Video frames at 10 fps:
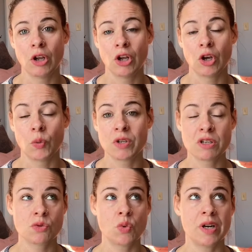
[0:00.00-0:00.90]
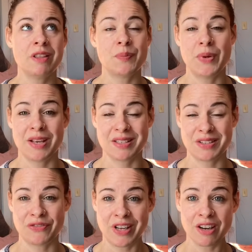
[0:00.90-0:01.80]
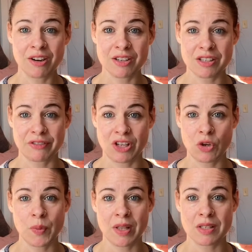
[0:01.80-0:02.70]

which is one of the biggest fears of humans,